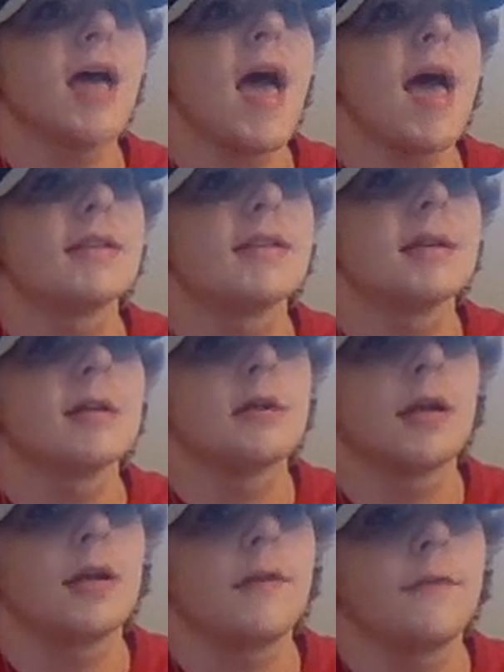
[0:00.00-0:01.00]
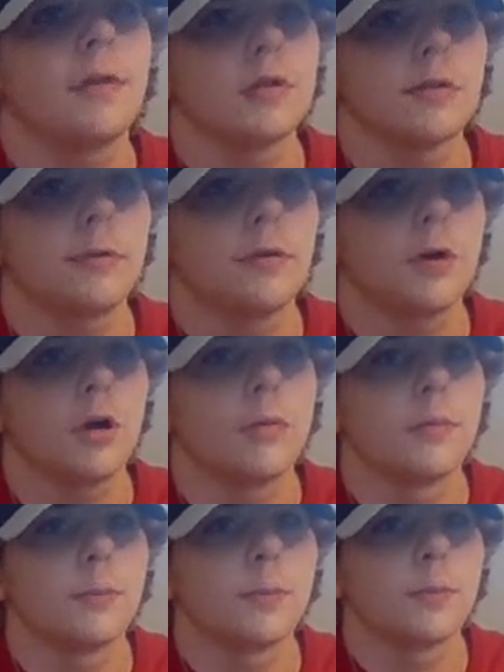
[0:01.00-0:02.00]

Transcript: at 91st overall.